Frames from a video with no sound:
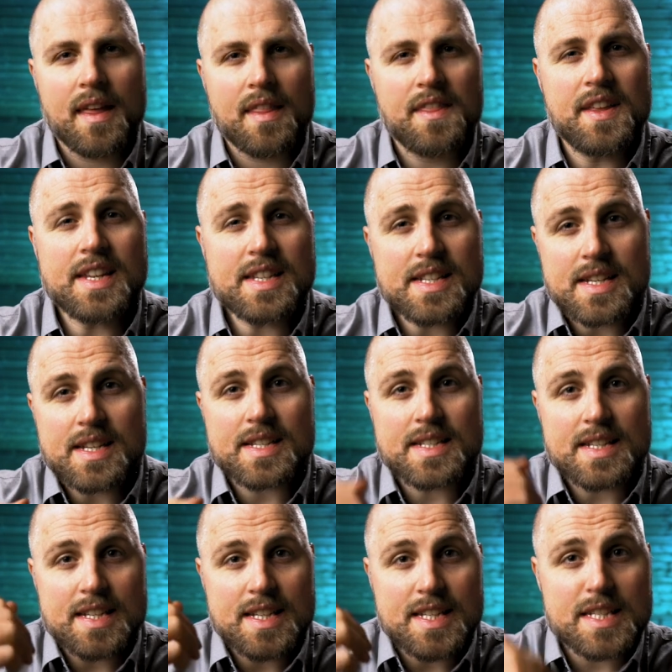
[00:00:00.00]
This
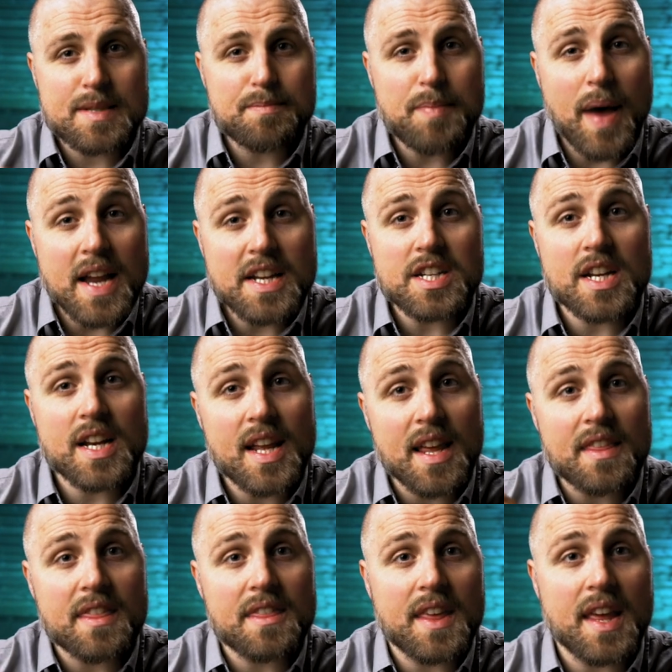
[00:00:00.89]
is
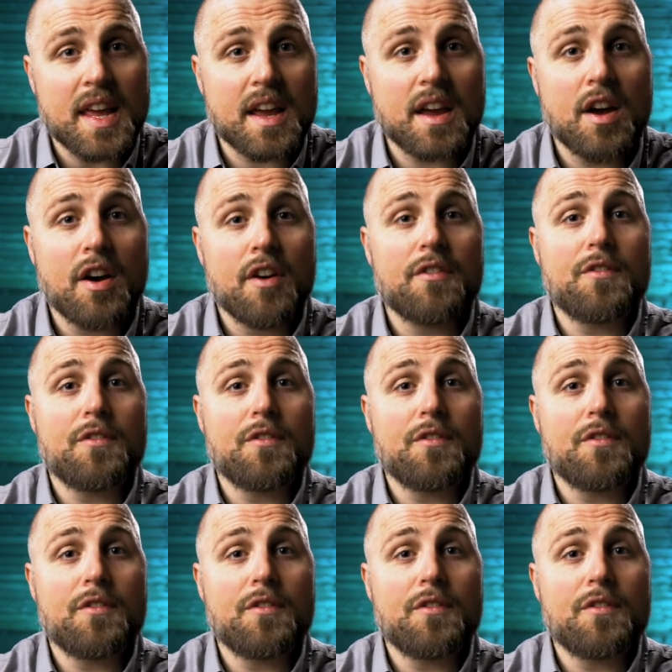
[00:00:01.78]
especially a thing